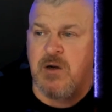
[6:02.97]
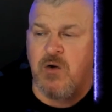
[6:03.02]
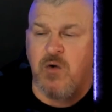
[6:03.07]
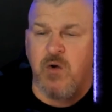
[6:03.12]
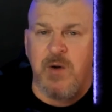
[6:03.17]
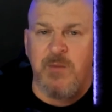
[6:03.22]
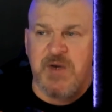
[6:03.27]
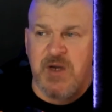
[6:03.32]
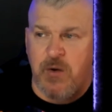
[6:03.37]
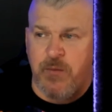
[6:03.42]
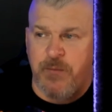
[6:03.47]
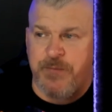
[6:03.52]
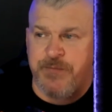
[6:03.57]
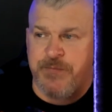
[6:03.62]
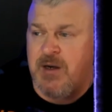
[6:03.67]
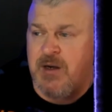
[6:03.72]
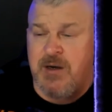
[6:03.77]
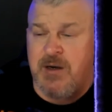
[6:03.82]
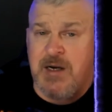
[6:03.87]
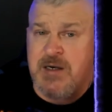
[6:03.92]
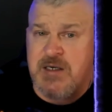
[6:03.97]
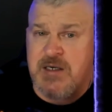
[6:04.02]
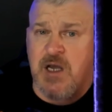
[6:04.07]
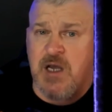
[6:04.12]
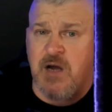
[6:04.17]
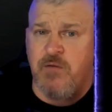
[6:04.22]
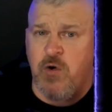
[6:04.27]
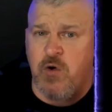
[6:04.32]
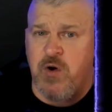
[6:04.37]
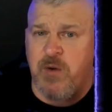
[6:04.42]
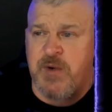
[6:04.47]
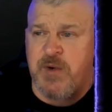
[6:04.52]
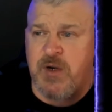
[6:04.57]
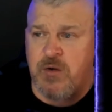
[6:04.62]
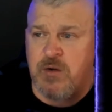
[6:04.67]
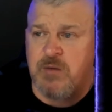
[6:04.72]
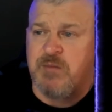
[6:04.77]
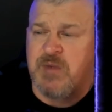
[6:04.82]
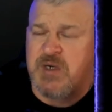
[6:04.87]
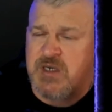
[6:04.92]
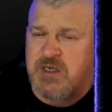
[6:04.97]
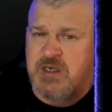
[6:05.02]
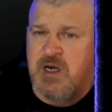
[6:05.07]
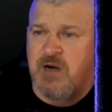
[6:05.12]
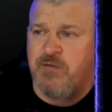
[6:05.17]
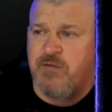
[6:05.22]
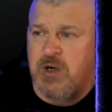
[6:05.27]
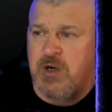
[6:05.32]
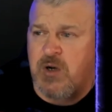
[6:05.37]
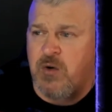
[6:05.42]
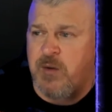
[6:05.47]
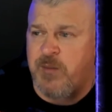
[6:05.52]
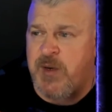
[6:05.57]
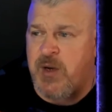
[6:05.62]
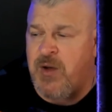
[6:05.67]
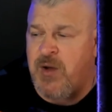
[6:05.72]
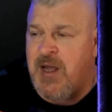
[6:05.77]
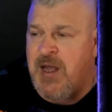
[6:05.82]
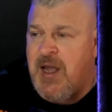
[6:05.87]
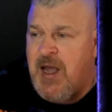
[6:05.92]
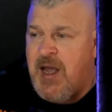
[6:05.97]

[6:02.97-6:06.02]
crypto not discover crypto, but discovering crypto,